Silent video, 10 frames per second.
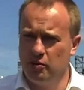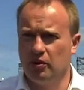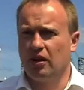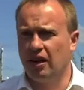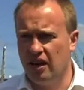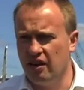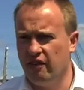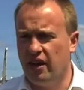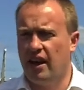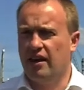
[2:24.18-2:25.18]
people can live
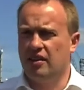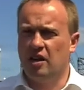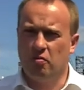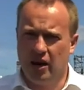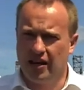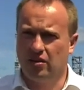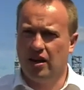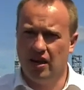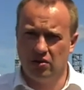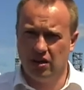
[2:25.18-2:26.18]
and the impact on
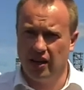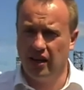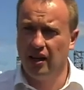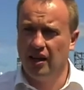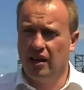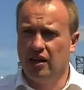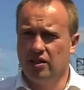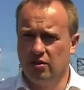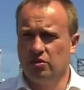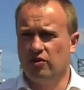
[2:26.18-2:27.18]
housing in
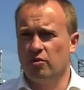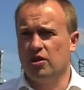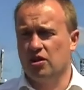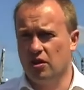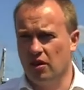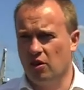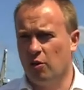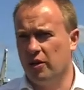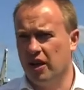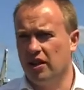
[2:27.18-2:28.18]
terms of from a student
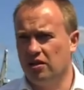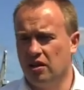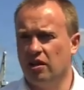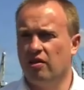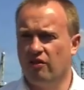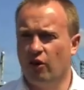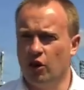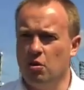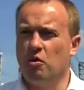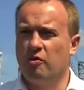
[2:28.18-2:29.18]
accommodation and the
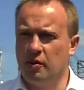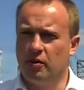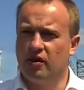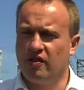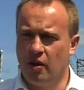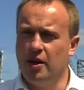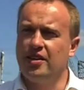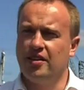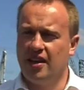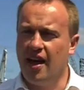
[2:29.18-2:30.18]
volume of people that have come
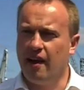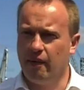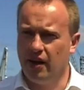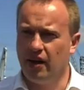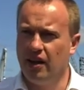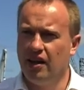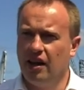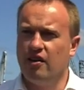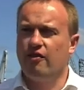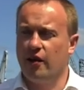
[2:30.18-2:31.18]
into the area
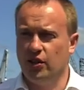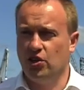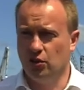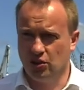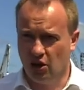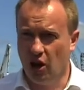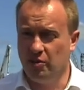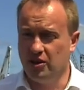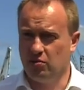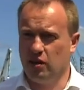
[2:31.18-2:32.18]
in a very short time
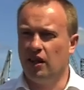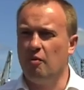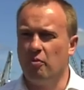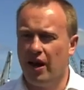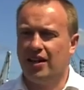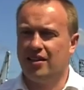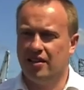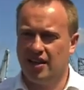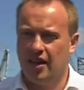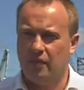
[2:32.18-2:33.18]
is a real impact to the